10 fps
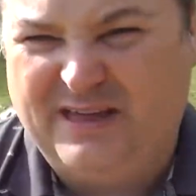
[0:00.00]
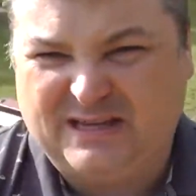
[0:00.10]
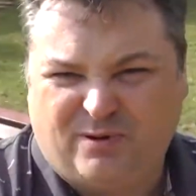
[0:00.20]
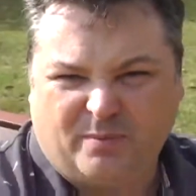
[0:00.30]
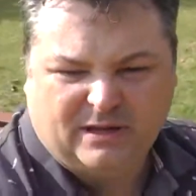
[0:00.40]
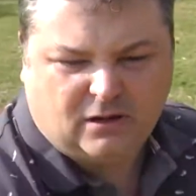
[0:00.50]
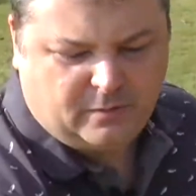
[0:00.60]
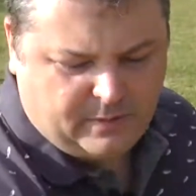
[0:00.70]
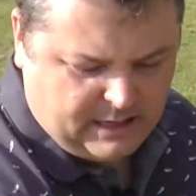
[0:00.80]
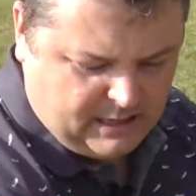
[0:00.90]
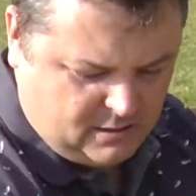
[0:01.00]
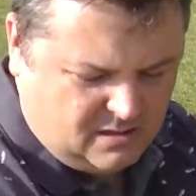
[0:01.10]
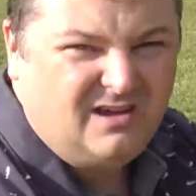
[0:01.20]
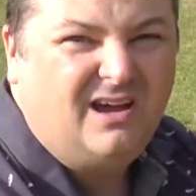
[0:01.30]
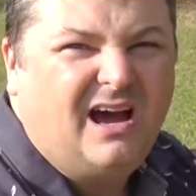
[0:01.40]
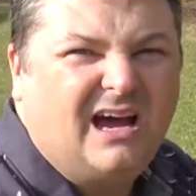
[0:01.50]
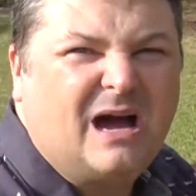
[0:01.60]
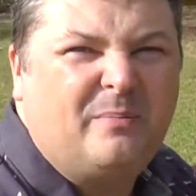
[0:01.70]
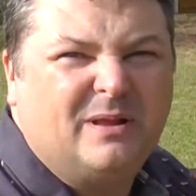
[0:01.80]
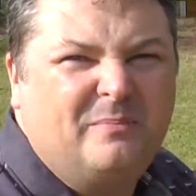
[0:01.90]
That's probably got to be a
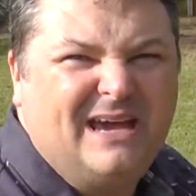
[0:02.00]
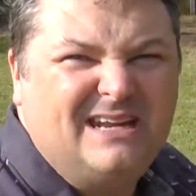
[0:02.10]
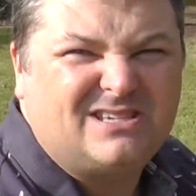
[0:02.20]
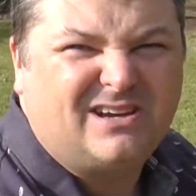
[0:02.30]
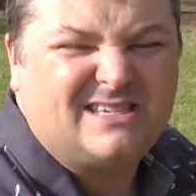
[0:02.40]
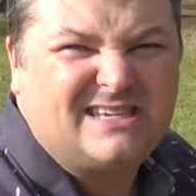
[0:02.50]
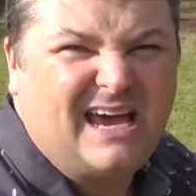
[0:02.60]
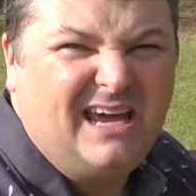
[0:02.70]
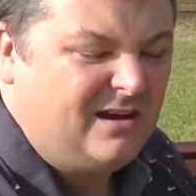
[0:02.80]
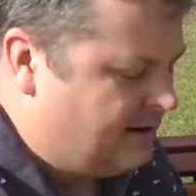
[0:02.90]
couple of meters, I'd say.